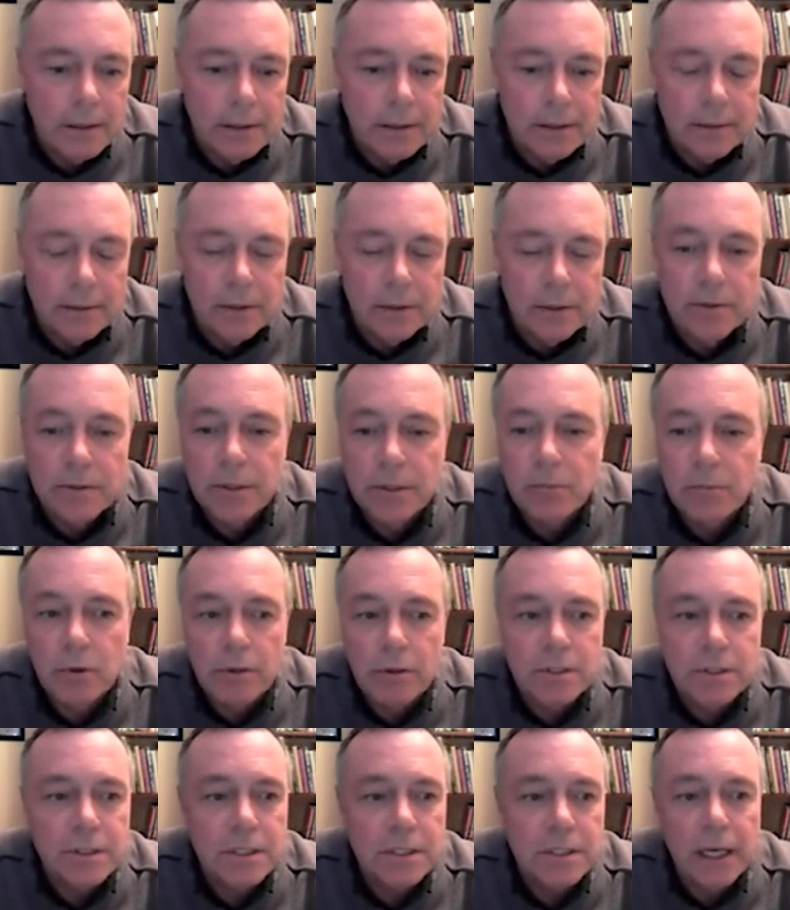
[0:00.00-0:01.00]
Using more
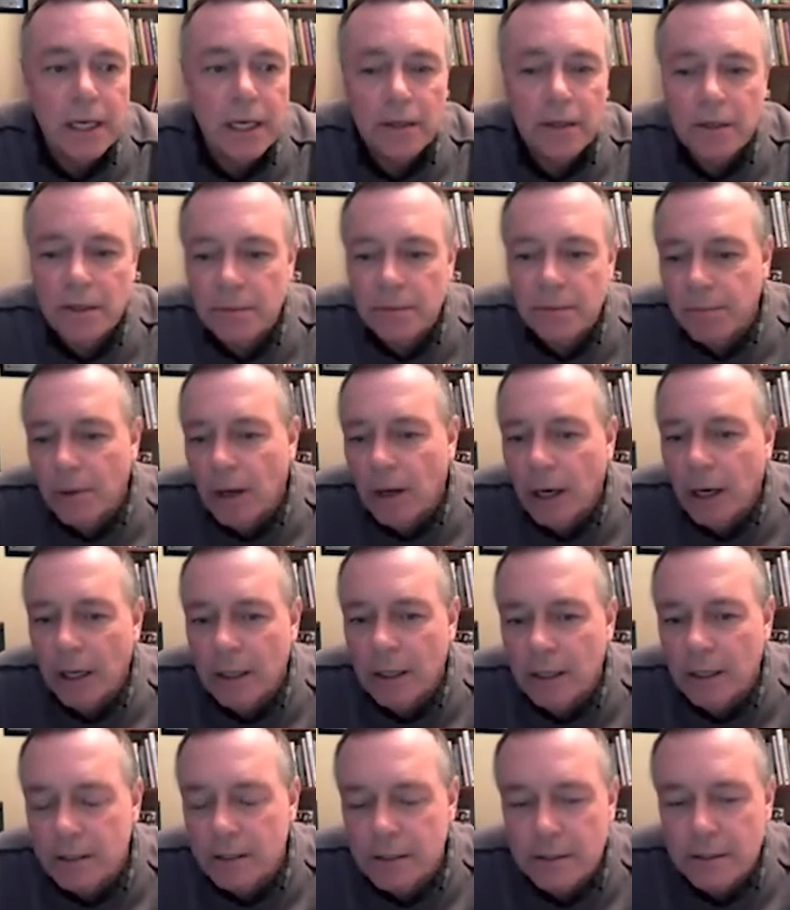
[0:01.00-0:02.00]
standard
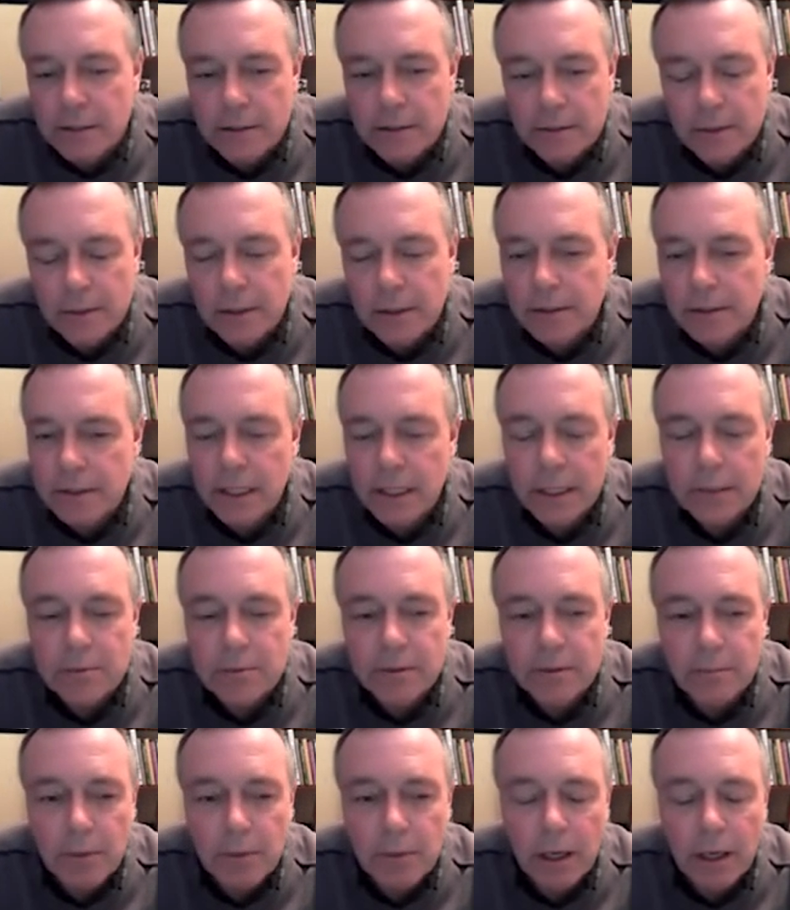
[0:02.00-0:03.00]
types
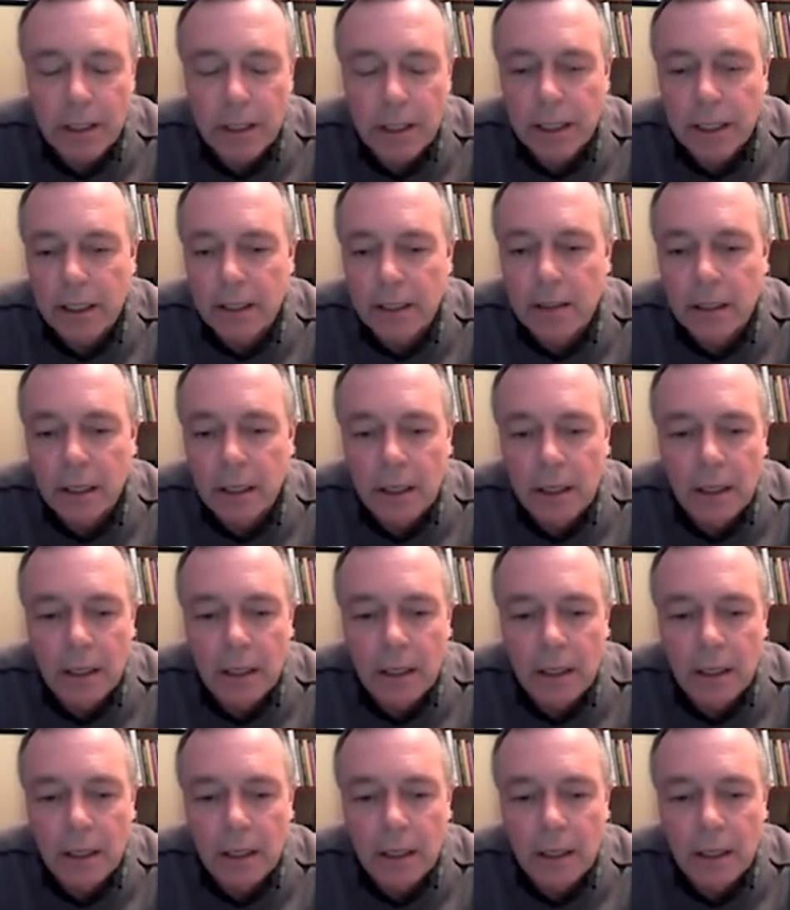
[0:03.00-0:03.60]
of potting.